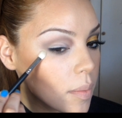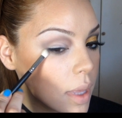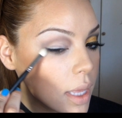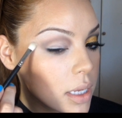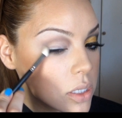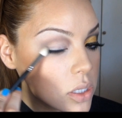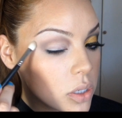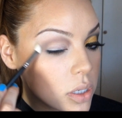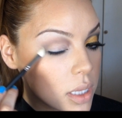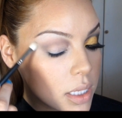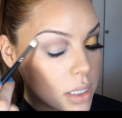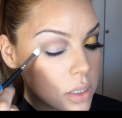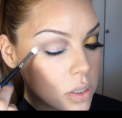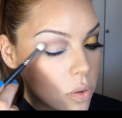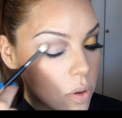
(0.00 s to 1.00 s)
Make sure
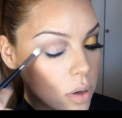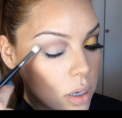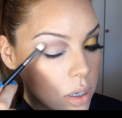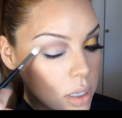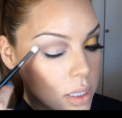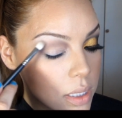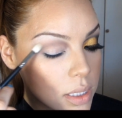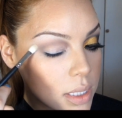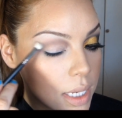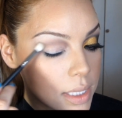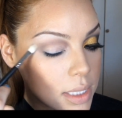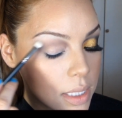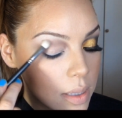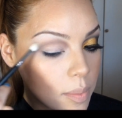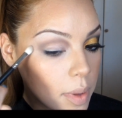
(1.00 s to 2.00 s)
this corner is
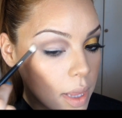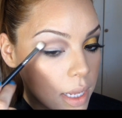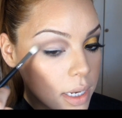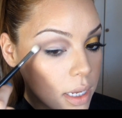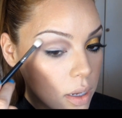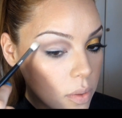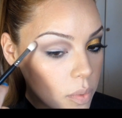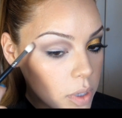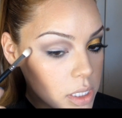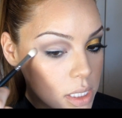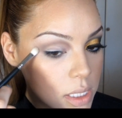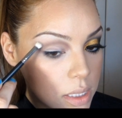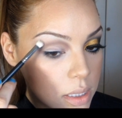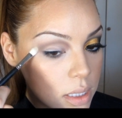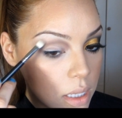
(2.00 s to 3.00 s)
nicely blended, which
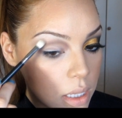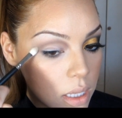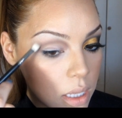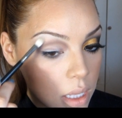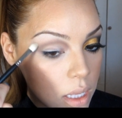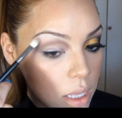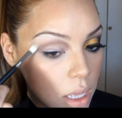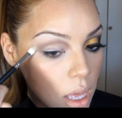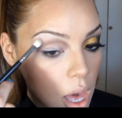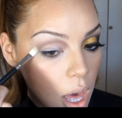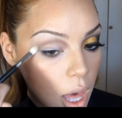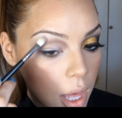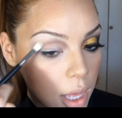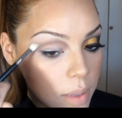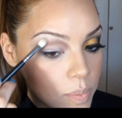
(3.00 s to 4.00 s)
is
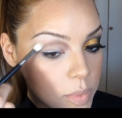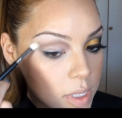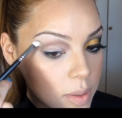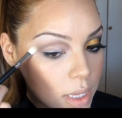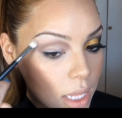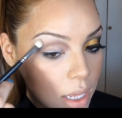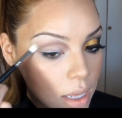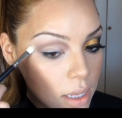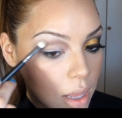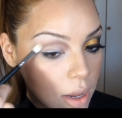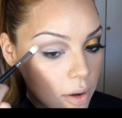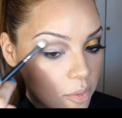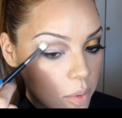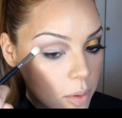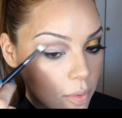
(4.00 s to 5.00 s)
something a
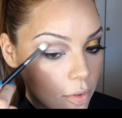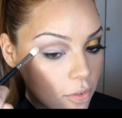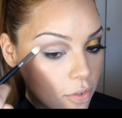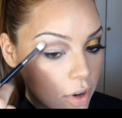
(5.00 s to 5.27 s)
lot of people